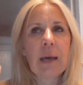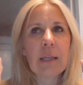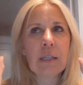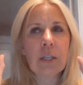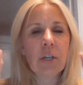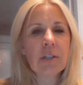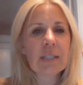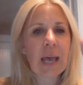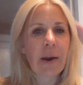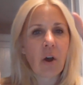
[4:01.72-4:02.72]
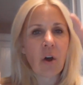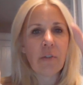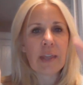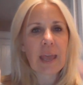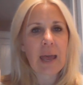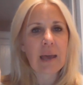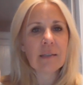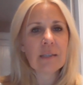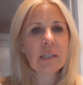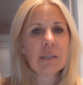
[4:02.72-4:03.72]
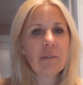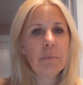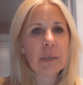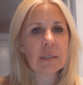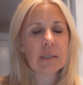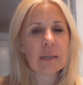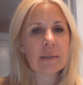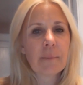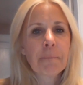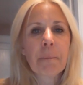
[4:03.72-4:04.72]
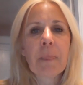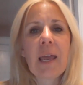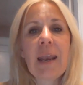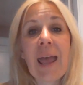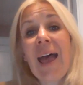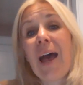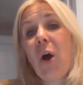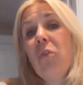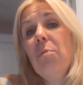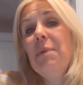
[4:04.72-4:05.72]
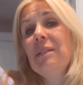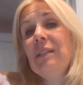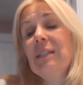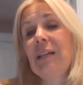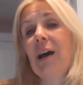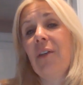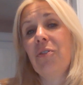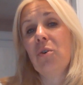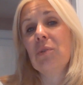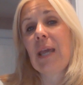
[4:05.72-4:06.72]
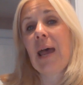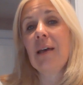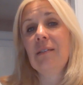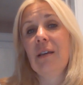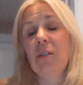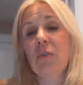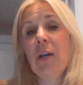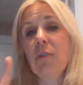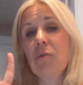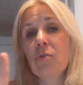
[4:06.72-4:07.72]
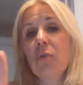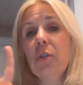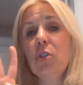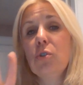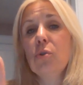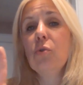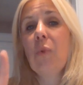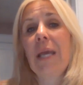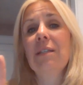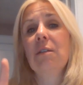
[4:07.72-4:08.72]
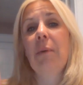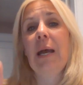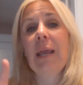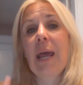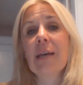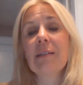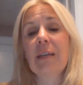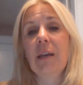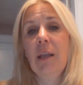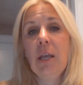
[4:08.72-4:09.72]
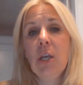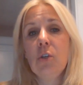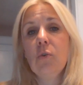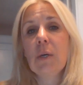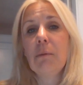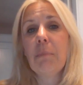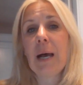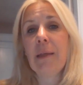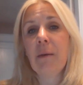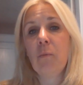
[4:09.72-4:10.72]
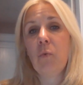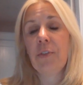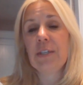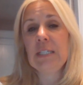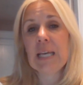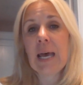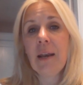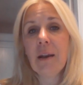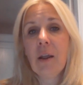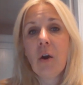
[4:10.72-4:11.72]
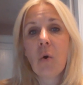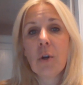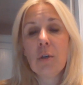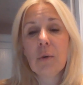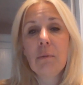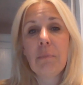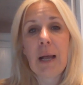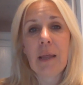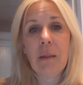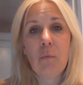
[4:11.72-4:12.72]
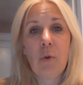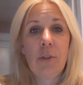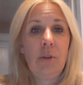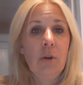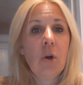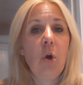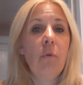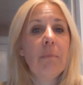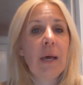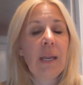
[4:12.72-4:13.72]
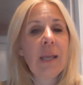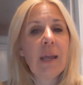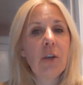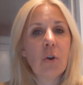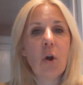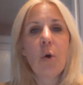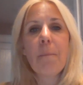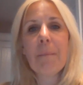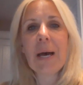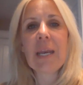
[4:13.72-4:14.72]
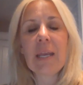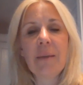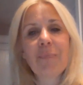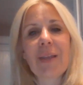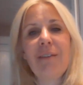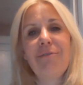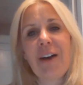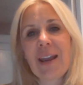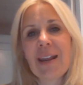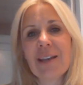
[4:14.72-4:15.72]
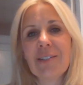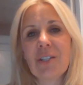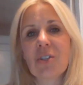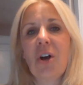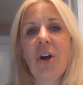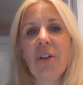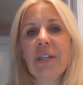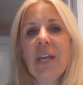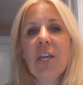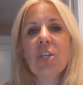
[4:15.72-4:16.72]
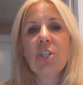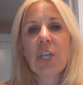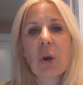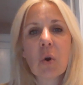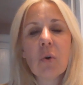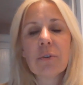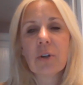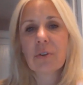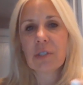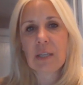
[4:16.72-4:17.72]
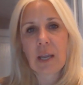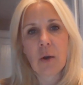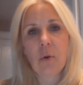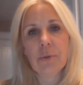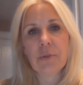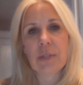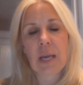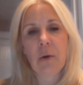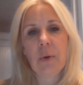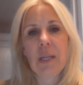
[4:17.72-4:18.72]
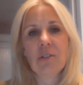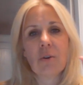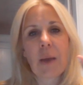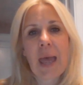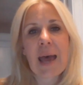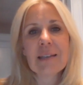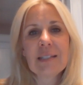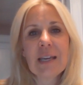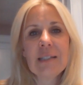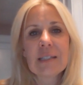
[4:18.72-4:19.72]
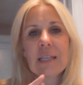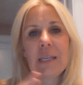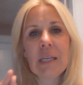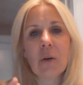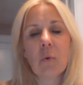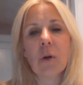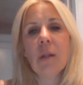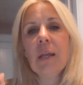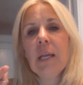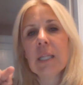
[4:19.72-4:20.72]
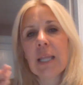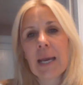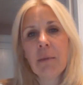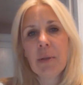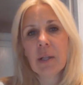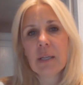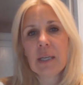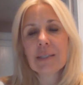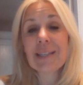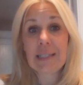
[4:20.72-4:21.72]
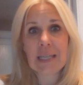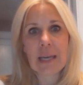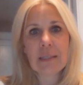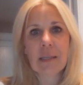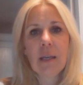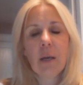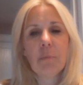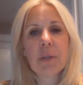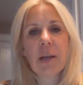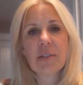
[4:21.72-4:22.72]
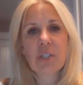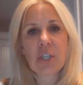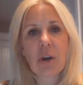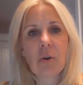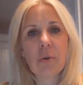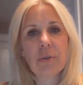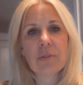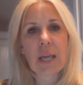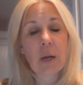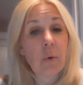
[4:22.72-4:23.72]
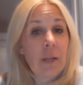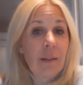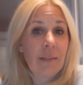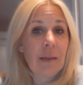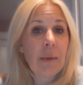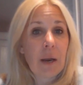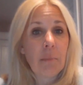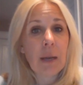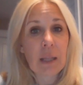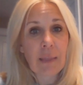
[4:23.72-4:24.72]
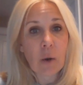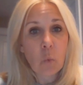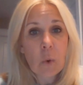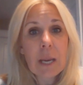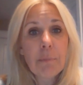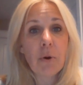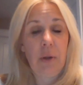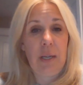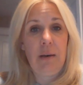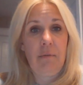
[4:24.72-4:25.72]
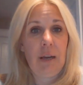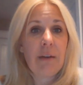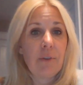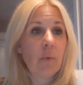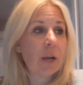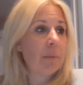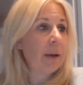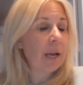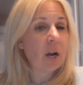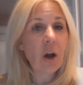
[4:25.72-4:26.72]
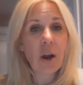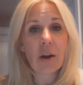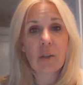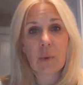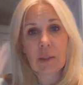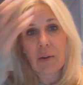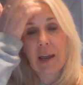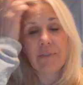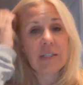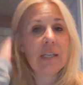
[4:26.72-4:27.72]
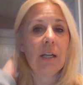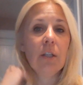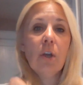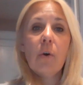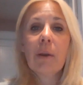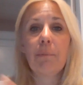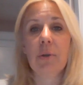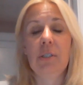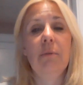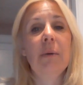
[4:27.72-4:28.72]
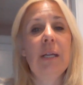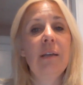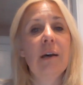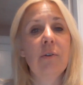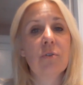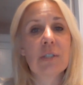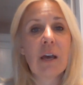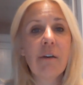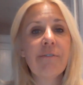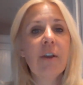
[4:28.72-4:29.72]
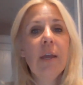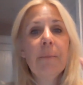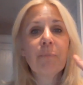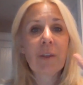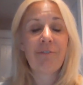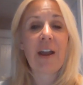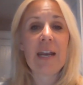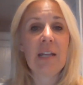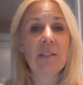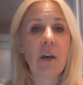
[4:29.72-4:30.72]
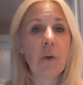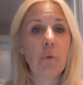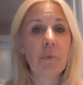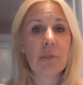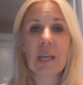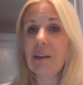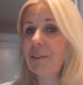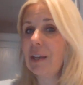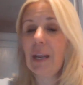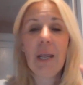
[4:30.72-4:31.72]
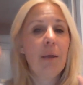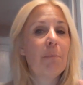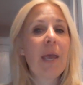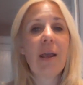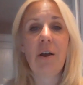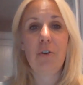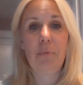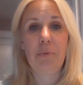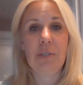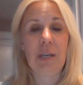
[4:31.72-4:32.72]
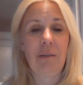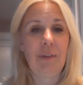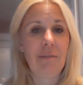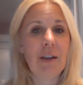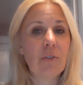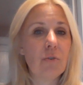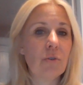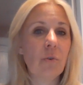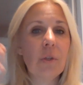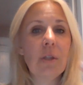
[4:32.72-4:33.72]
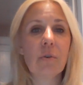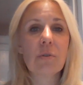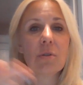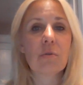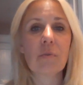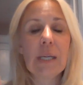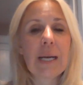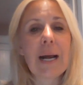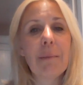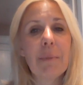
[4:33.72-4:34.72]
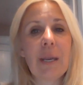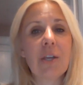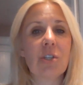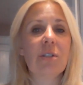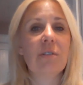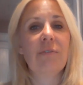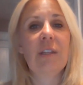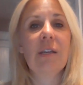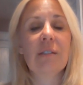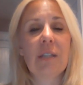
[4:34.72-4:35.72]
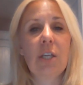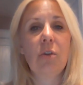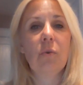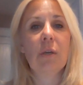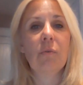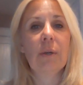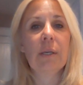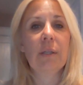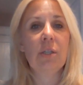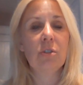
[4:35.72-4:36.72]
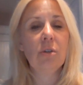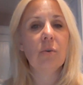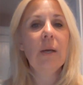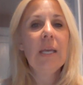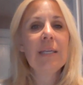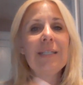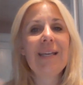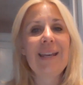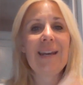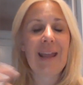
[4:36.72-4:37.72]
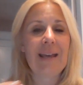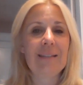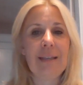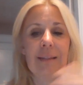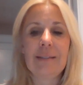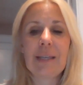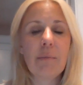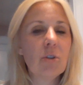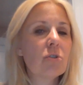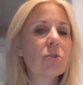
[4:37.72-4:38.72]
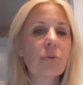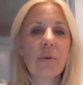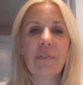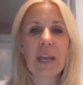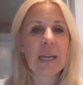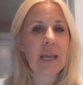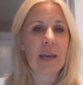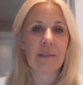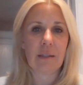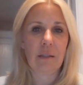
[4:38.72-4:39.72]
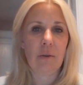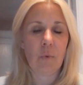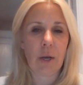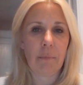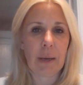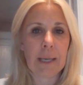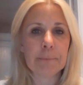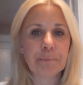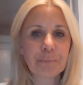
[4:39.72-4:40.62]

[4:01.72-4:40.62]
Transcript: looks at all the assets of a business and how the business got those assets, right? And there's only two ways to buy an asset. You can buy them with debt, or you can buy them with your own money, and your own money in finance is called shareholder or stakeholders' equity. So assets equal liabilities, debt, plus shareholders' equity, the amount of money that we put in, right? If you want to buy a car, you either have to get a loan and put some money down yourself, finance 100% of it, pay 100% of it, right? There's only those three combinations of things that you can really do to get an asset. The same is true of any asset that you want to buy